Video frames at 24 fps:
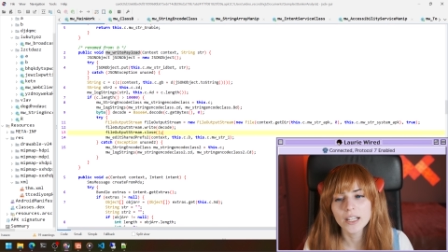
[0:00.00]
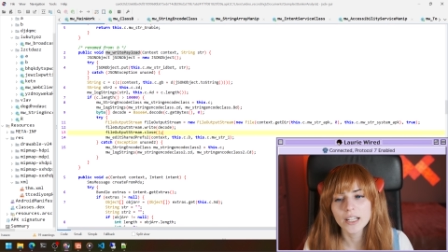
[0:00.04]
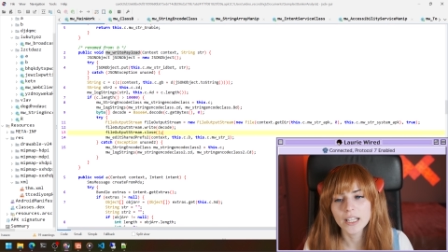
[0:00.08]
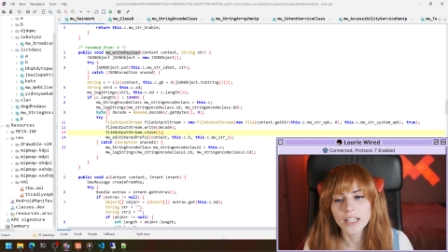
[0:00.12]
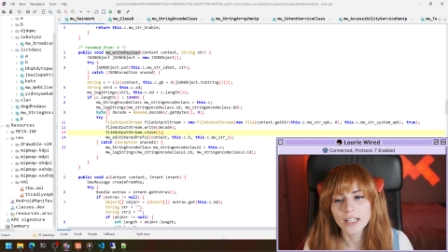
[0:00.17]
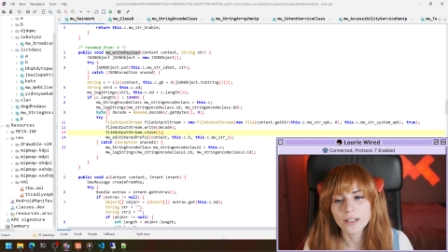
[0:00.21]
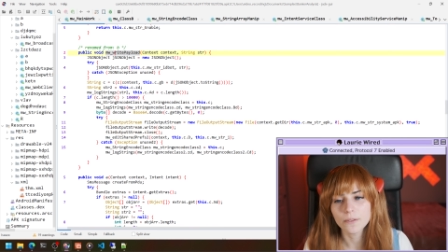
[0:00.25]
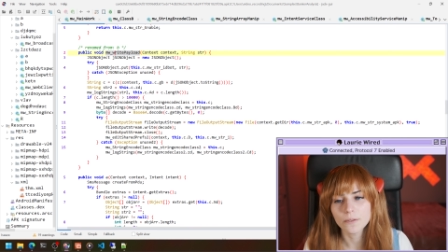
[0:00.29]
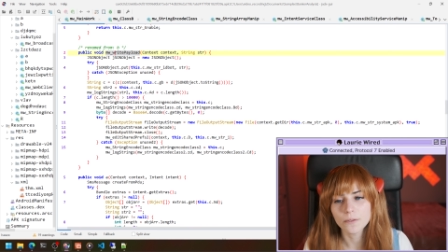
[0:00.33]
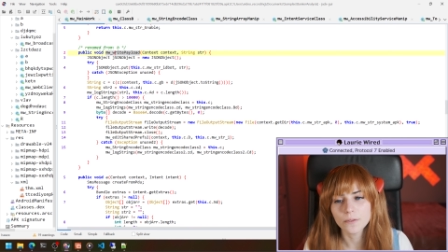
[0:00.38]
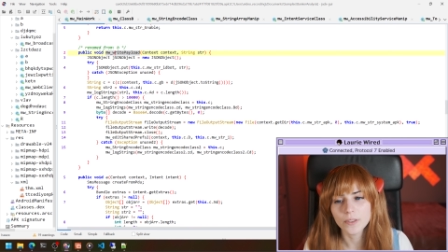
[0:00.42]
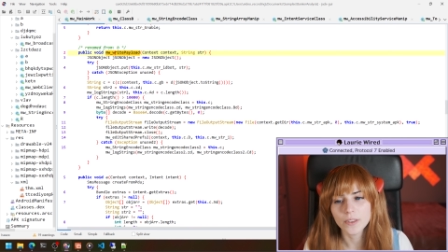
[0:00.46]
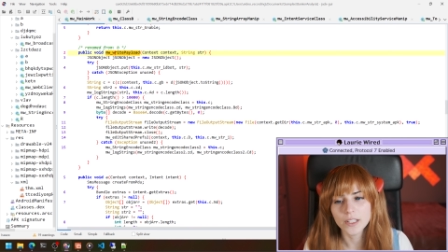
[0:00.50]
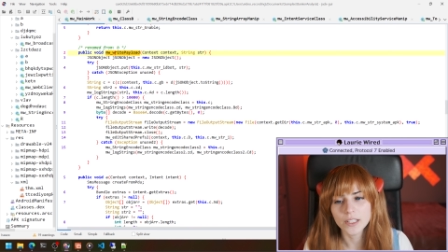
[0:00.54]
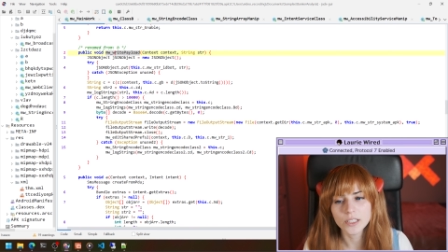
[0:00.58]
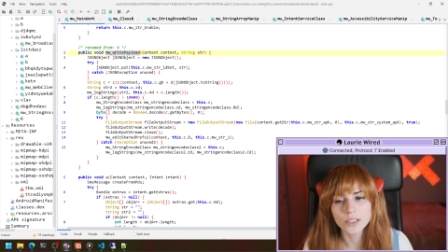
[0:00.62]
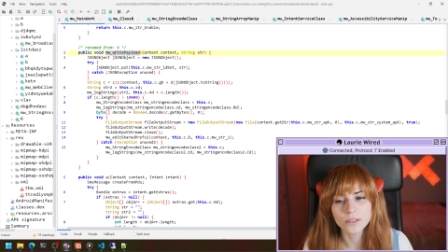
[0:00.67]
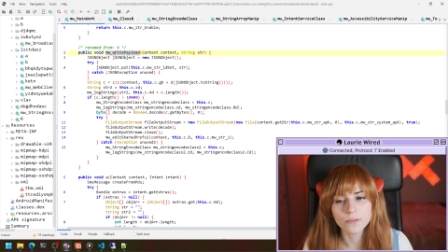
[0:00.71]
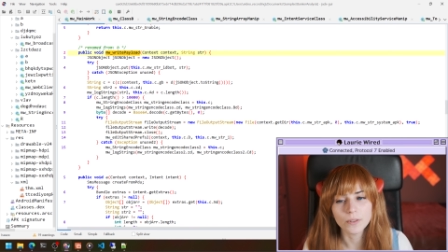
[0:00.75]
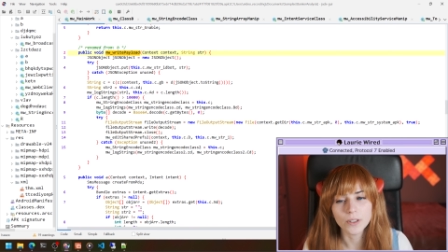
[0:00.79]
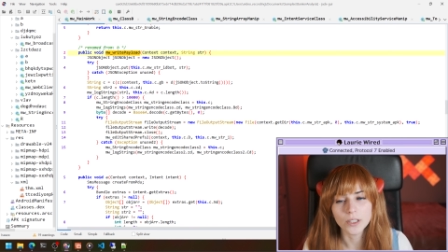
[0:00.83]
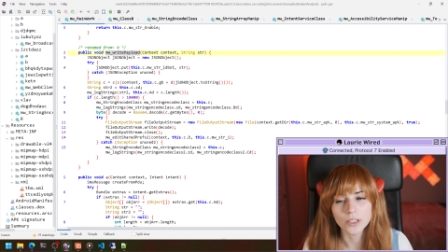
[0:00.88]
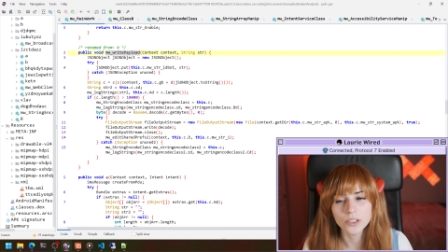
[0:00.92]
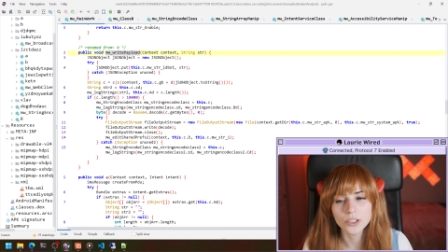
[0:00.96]
if this
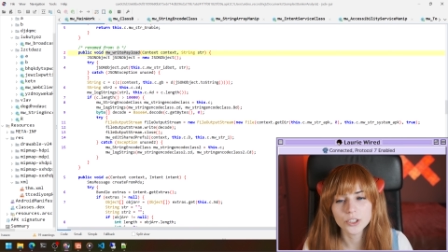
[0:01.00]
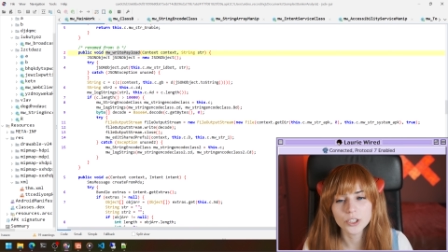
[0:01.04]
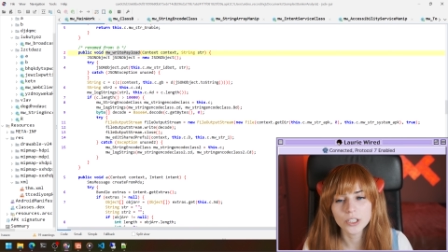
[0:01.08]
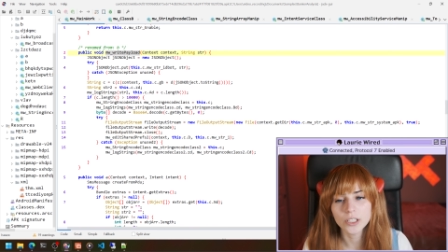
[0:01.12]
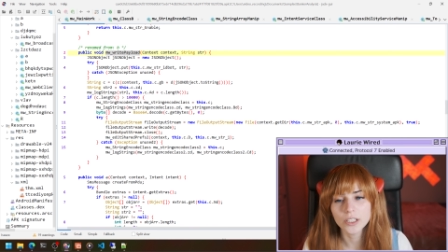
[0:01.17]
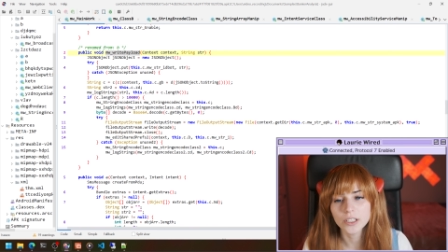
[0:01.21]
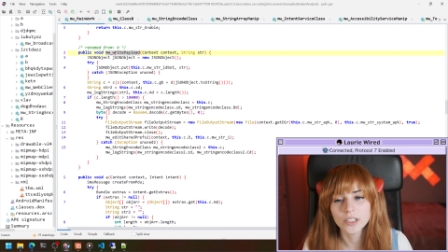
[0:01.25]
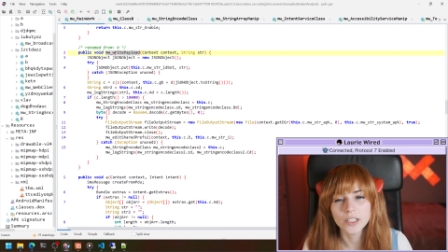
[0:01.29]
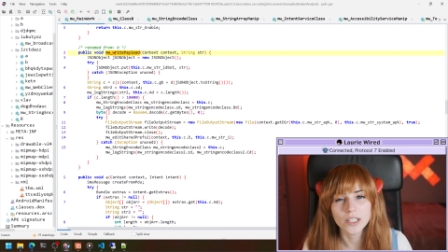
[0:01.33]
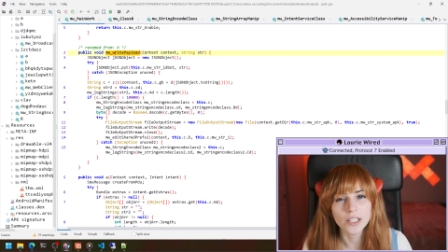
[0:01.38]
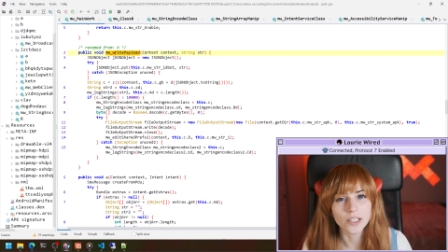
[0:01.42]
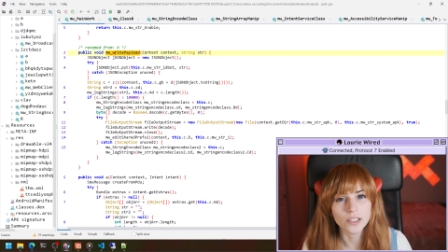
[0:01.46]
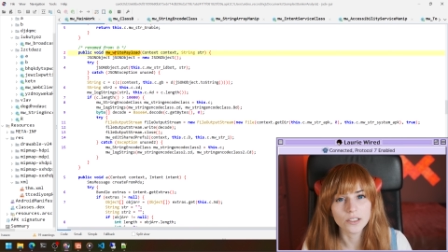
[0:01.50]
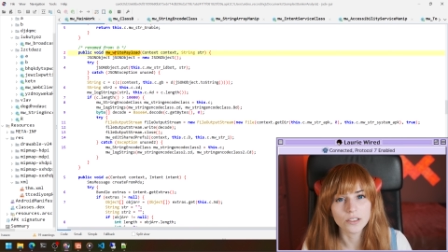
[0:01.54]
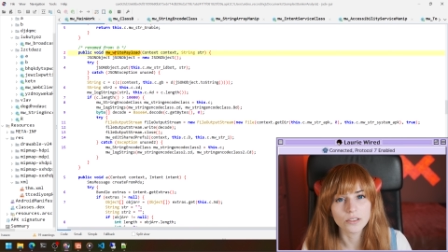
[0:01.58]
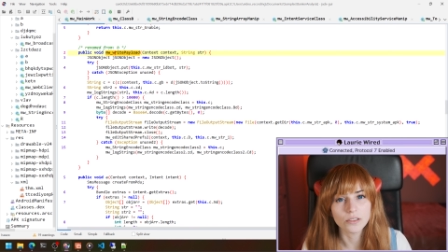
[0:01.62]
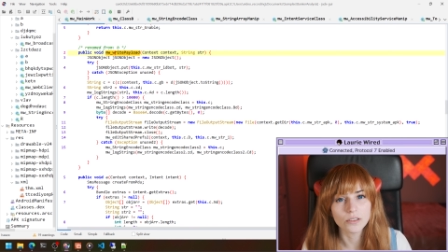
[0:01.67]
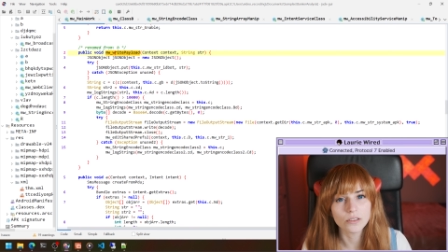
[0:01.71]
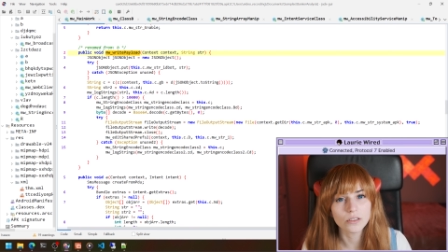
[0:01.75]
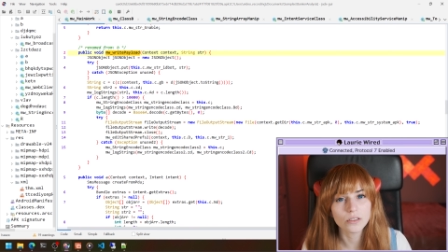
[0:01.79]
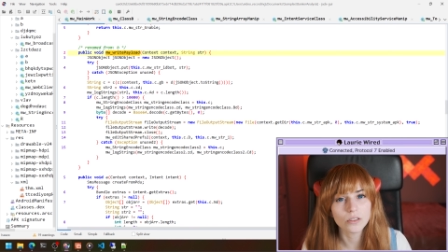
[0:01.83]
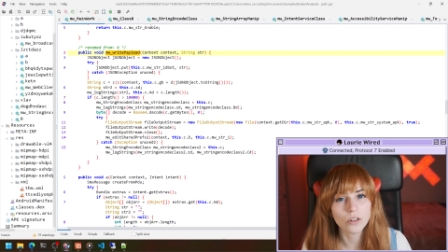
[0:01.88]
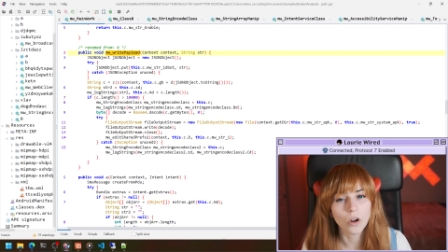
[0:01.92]
function is